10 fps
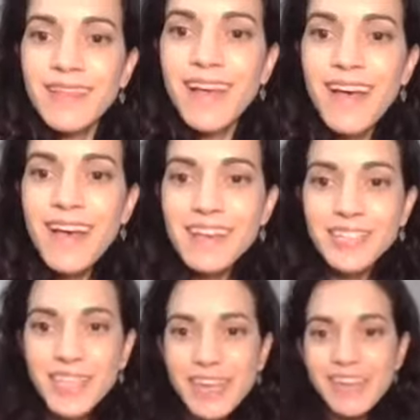Ah,
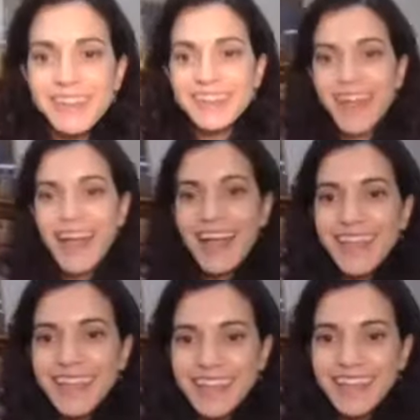Shannon,
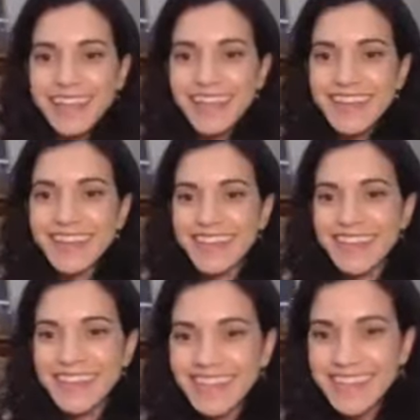hi.
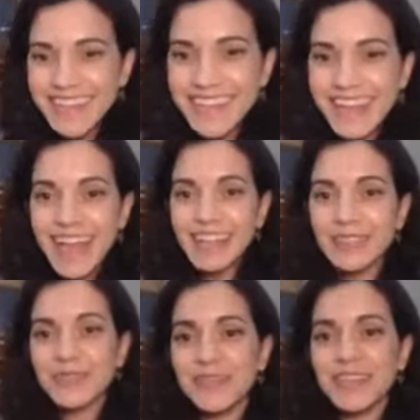Hi,
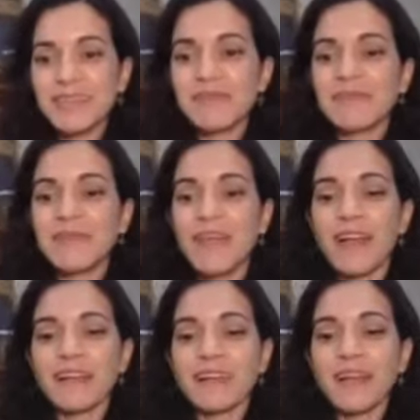Julie.
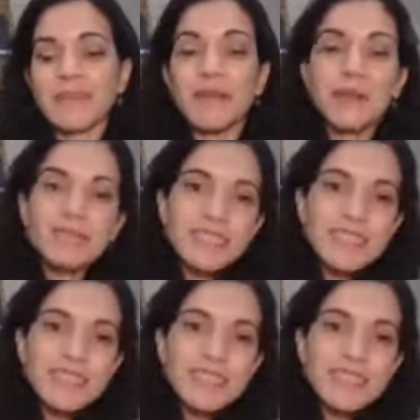All right, I'm just